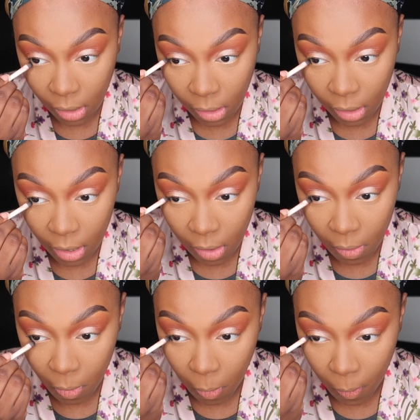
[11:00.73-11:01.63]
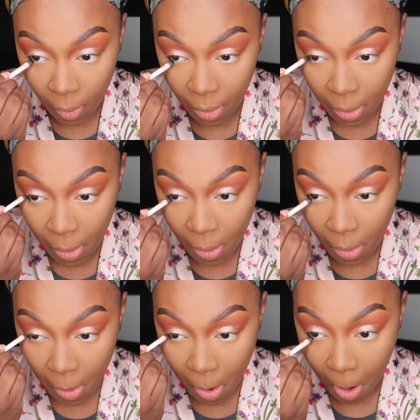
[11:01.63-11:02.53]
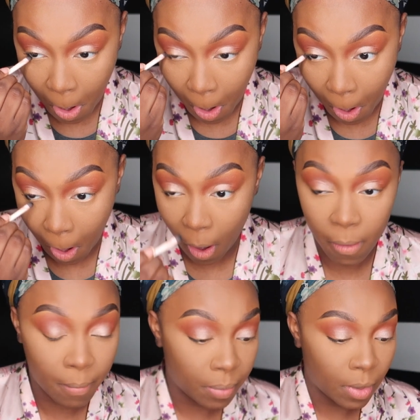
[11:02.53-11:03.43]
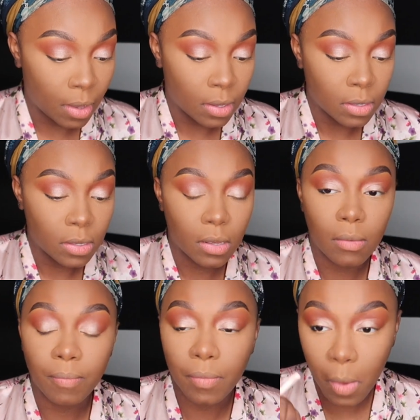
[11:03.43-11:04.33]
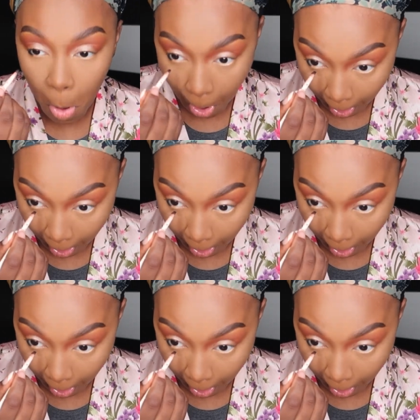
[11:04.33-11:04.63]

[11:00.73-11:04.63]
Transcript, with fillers: Cleo and Quinn. Here, it's it. That